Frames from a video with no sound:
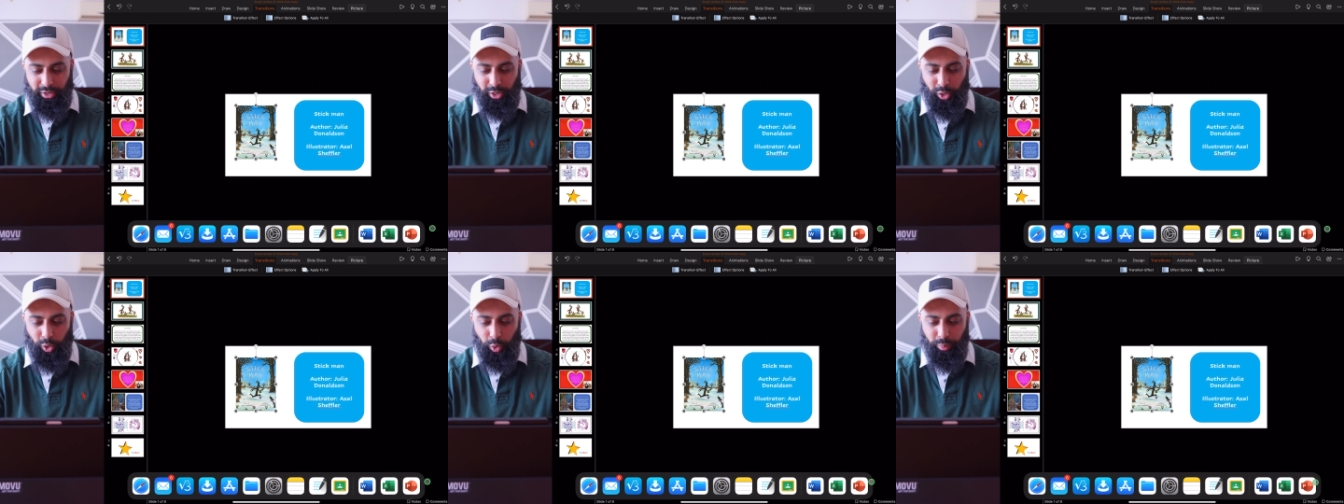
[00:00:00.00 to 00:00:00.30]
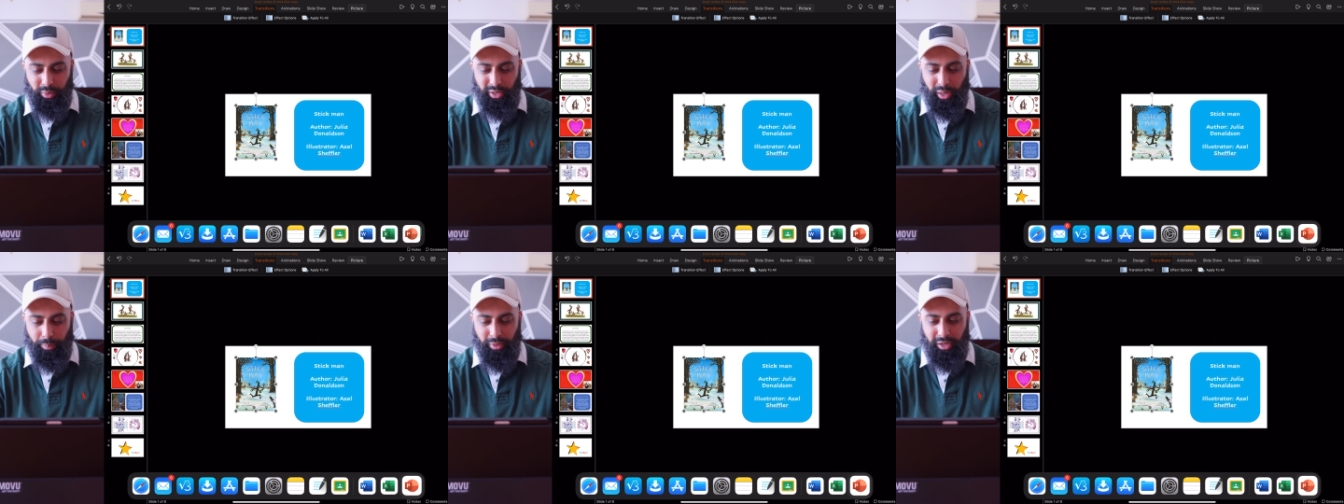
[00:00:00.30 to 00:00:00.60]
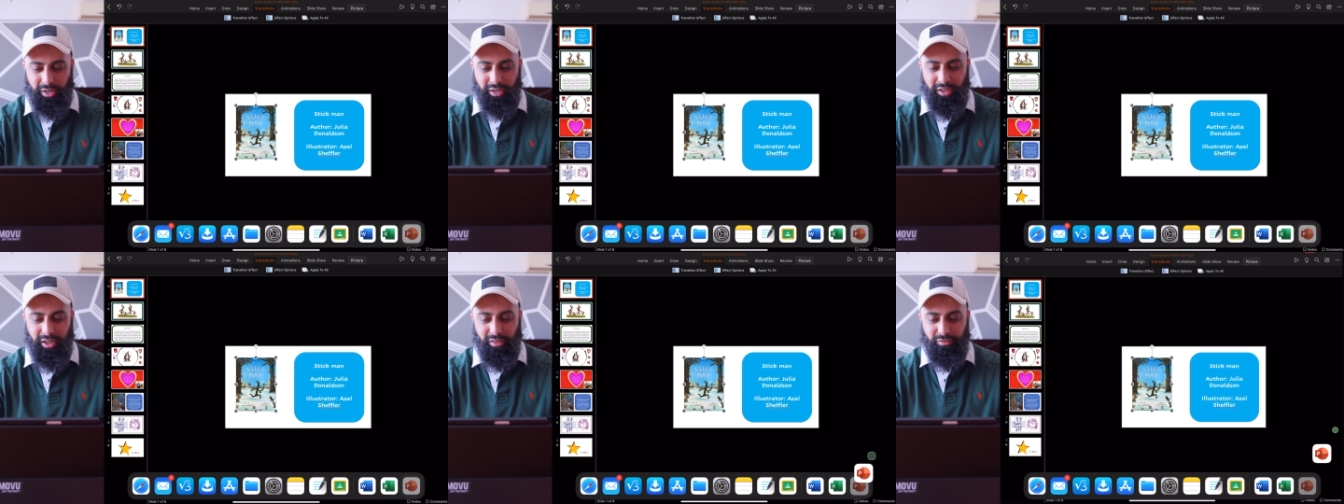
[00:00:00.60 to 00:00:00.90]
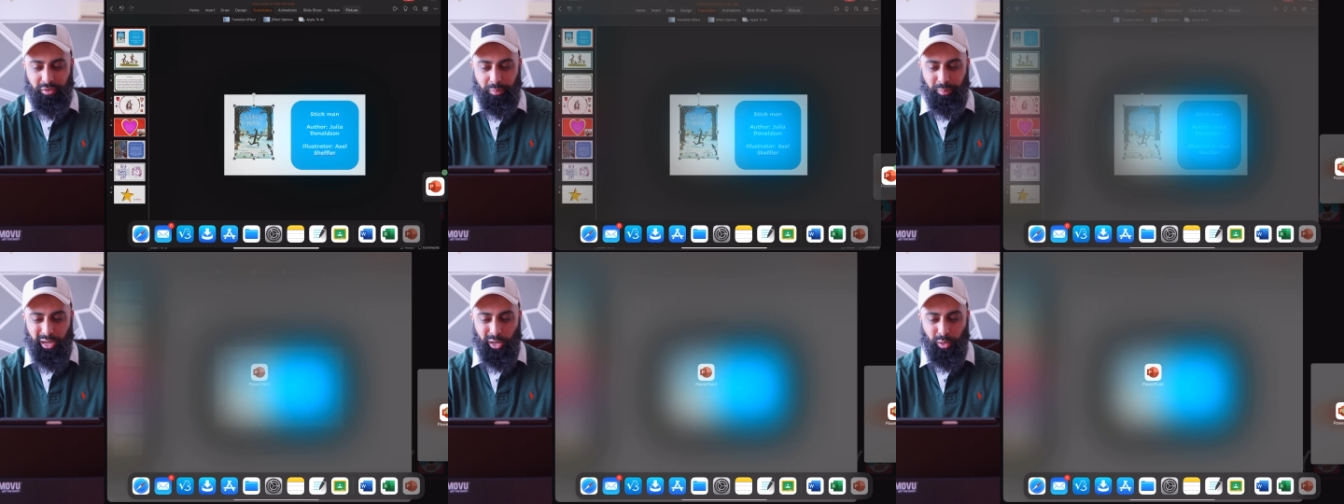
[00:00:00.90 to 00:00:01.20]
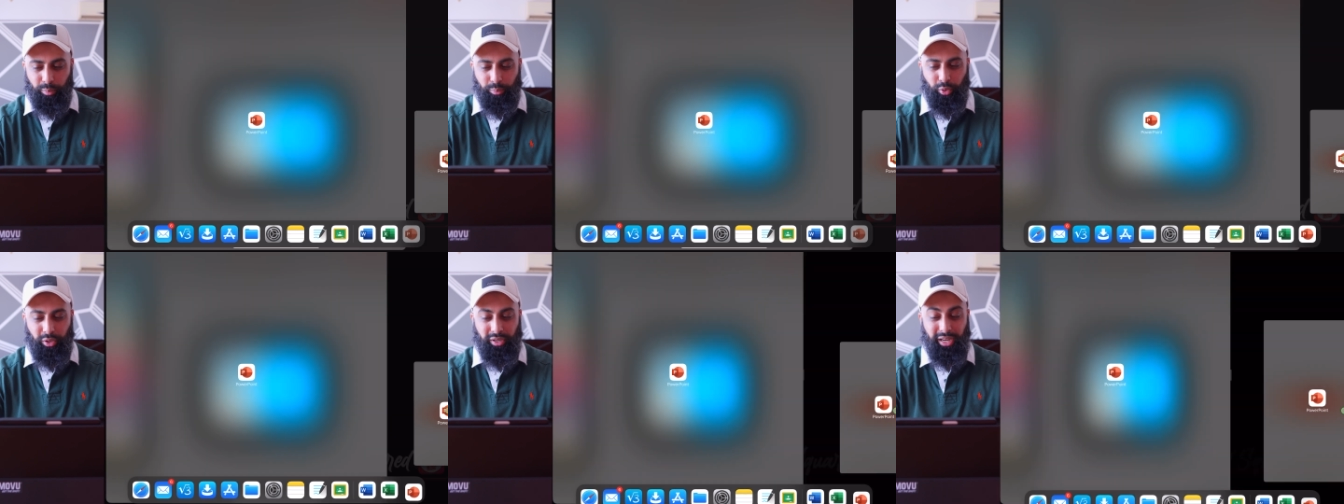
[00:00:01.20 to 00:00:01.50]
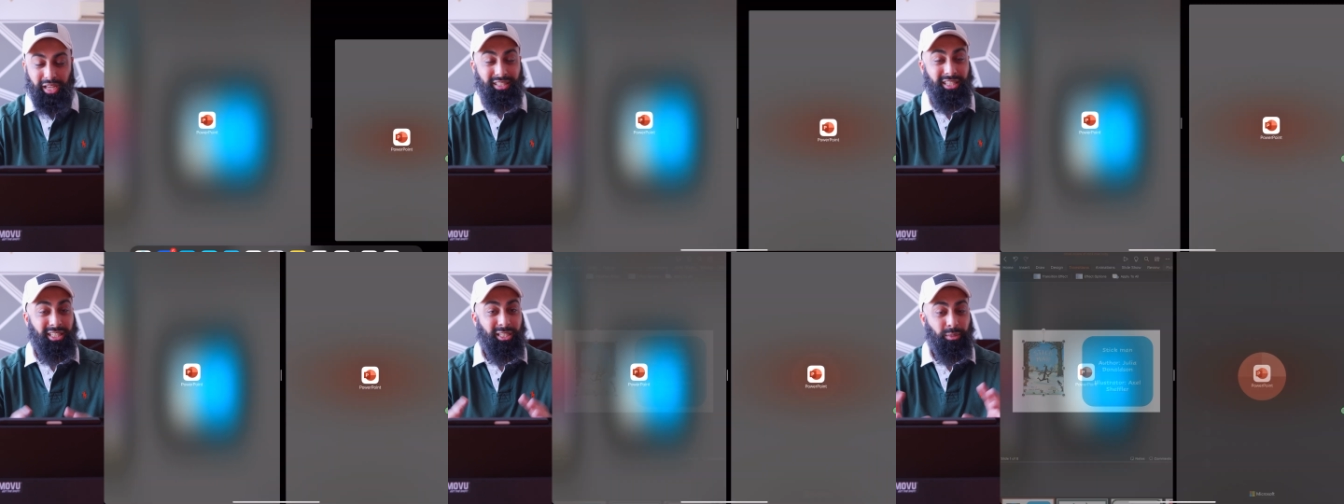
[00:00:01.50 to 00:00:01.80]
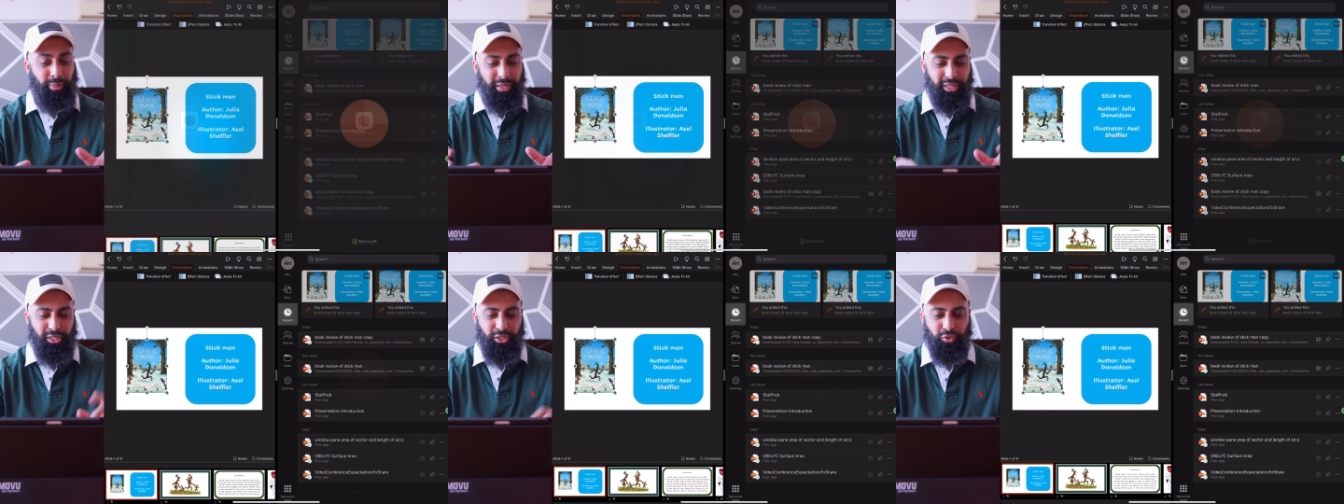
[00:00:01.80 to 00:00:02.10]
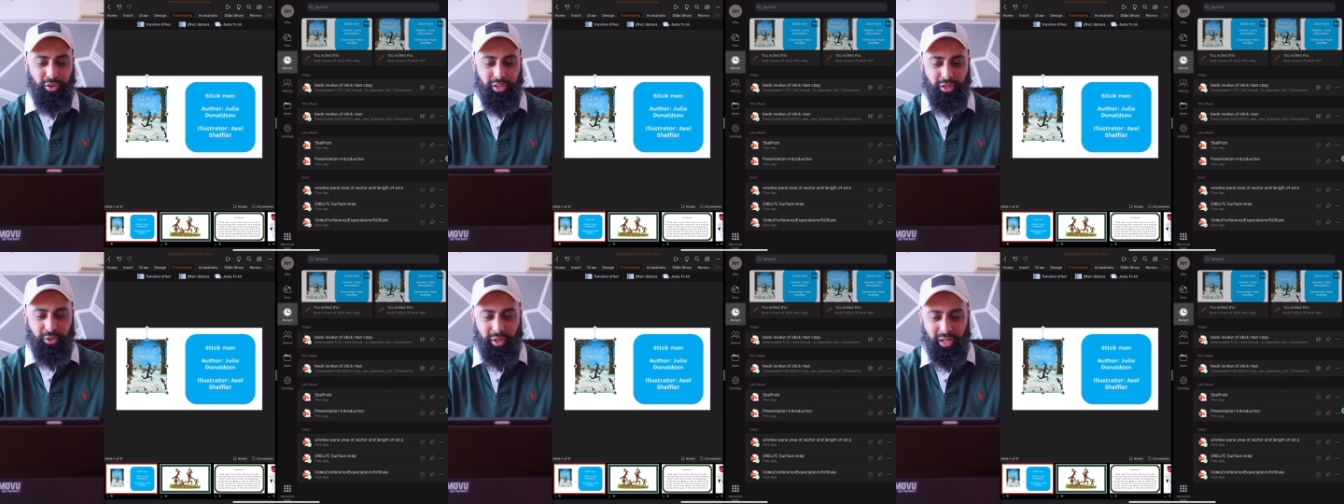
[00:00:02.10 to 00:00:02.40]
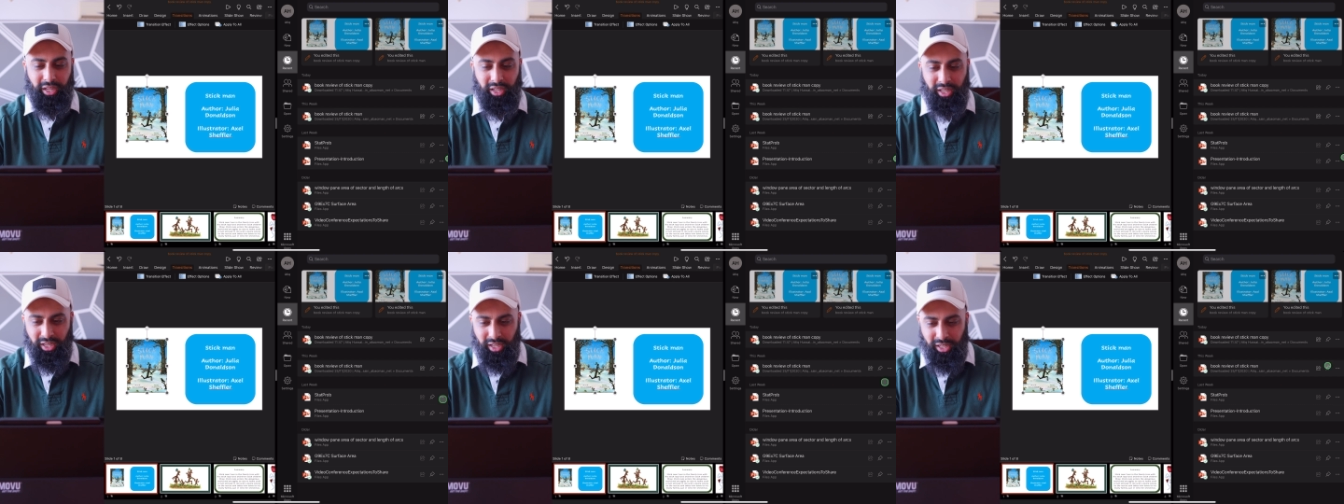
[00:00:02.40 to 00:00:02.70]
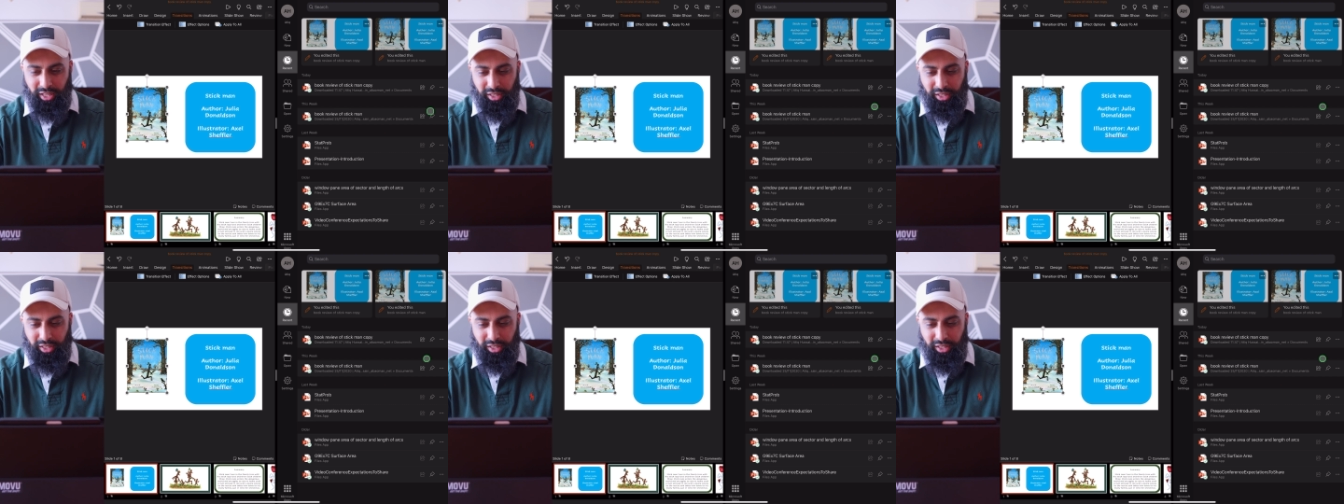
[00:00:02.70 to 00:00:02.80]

and I open up another PowerPoint as a split screen, okay?